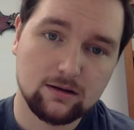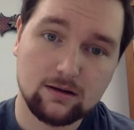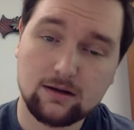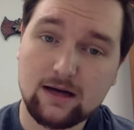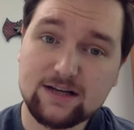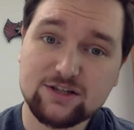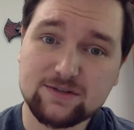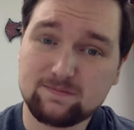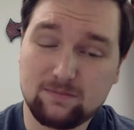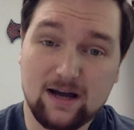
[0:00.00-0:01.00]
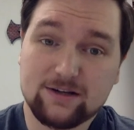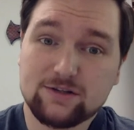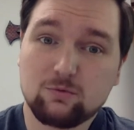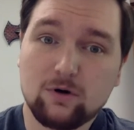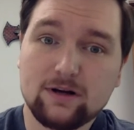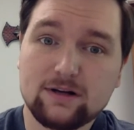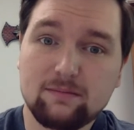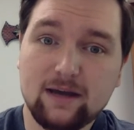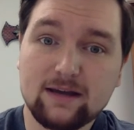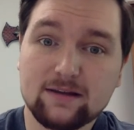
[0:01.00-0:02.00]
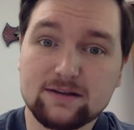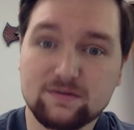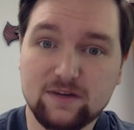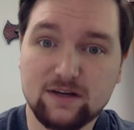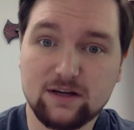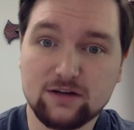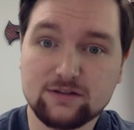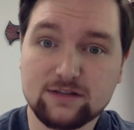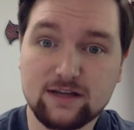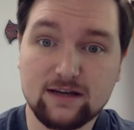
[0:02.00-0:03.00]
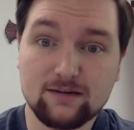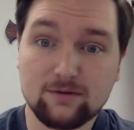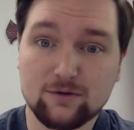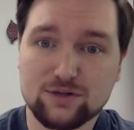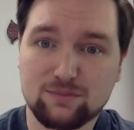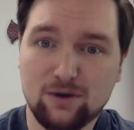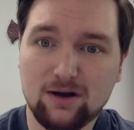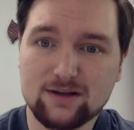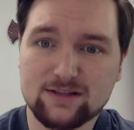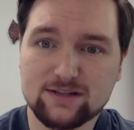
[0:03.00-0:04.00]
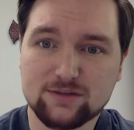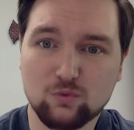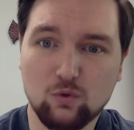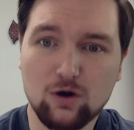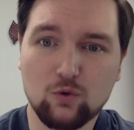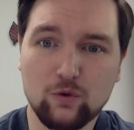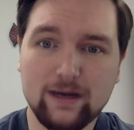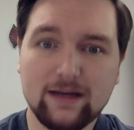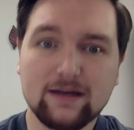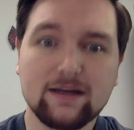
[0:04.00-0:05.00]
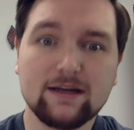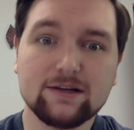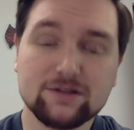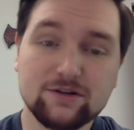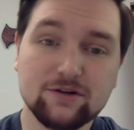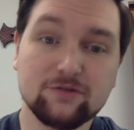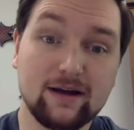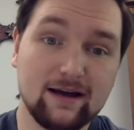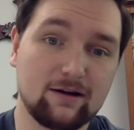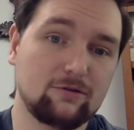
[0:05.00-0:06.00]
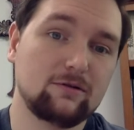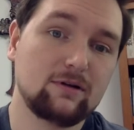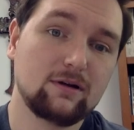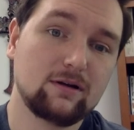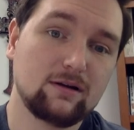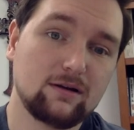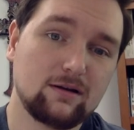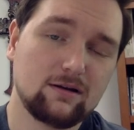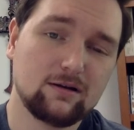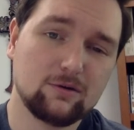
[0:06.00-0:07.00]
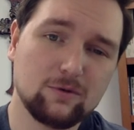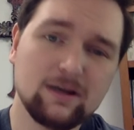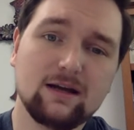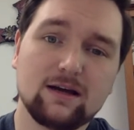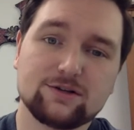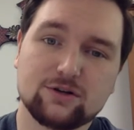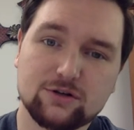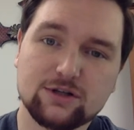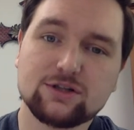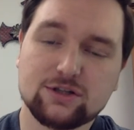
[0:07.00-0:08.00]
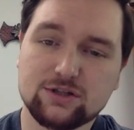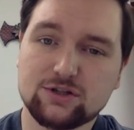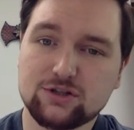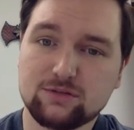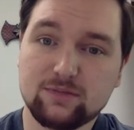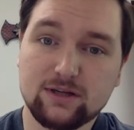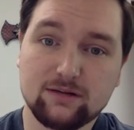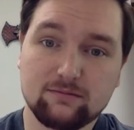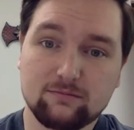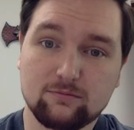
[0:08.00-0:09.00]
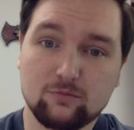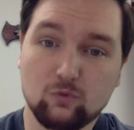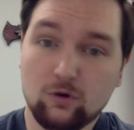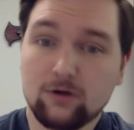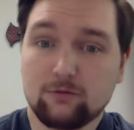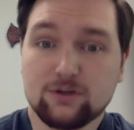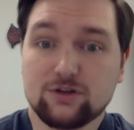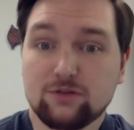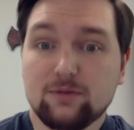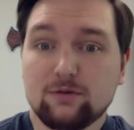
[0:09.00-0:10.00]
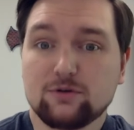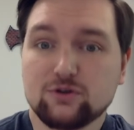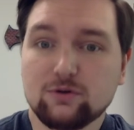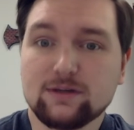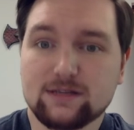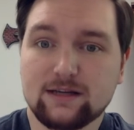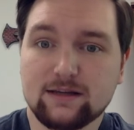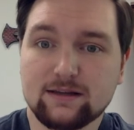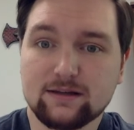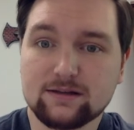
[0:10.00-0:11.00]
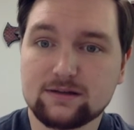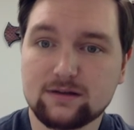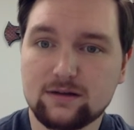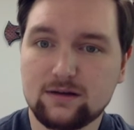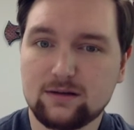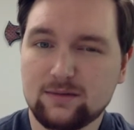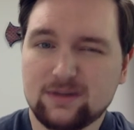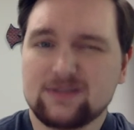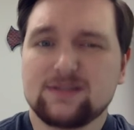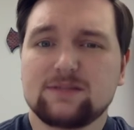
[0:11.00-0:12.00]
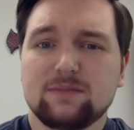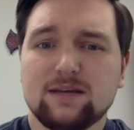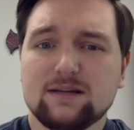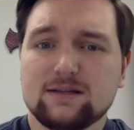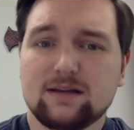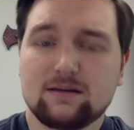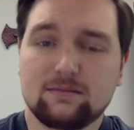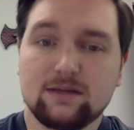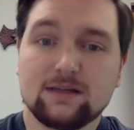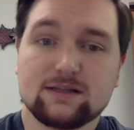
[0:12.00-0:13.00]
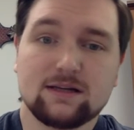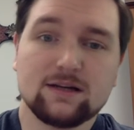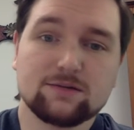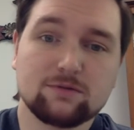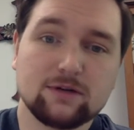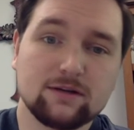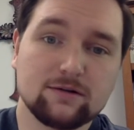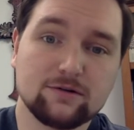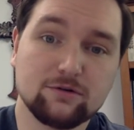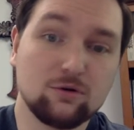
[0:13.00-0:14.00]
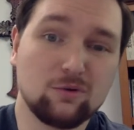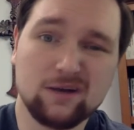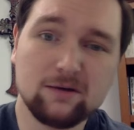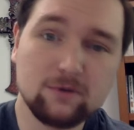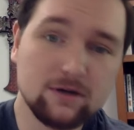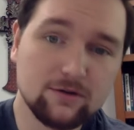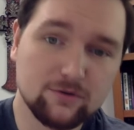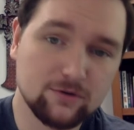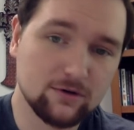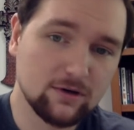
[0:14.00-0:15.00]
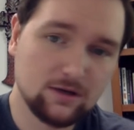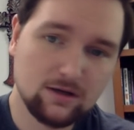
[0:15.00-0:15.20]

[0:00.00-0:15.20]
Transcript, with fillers: Uh, I just I just wanted to make this video to give a response as to what we need to do now we as Christians should be one, we should be rejoicing in this because this means that many states will either do away with or